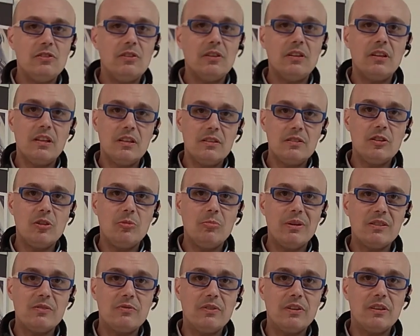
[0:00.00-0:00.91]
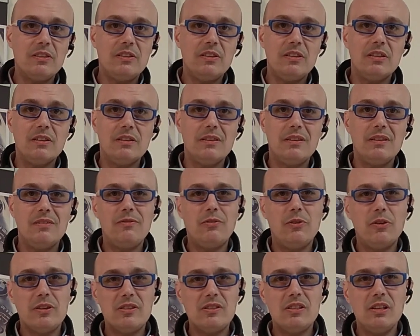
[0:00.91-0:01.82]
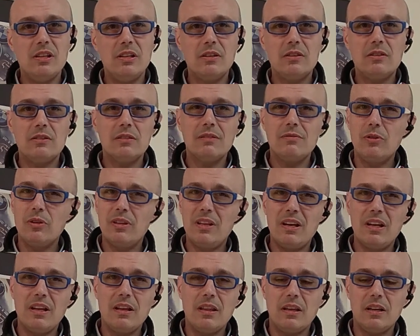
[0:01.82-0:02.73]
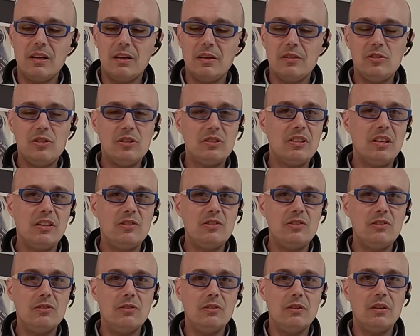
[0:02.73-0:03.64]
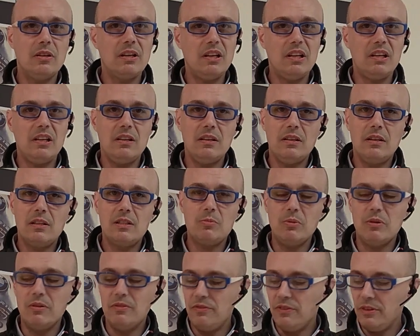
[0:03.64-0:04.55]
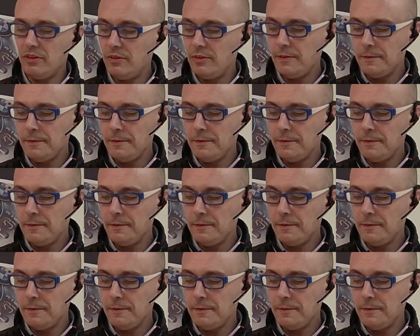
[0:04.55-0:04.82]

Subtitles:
oil is your best friend here. Avoid silicone, avoid any other kind. Just engine oil, clean, it's perfect.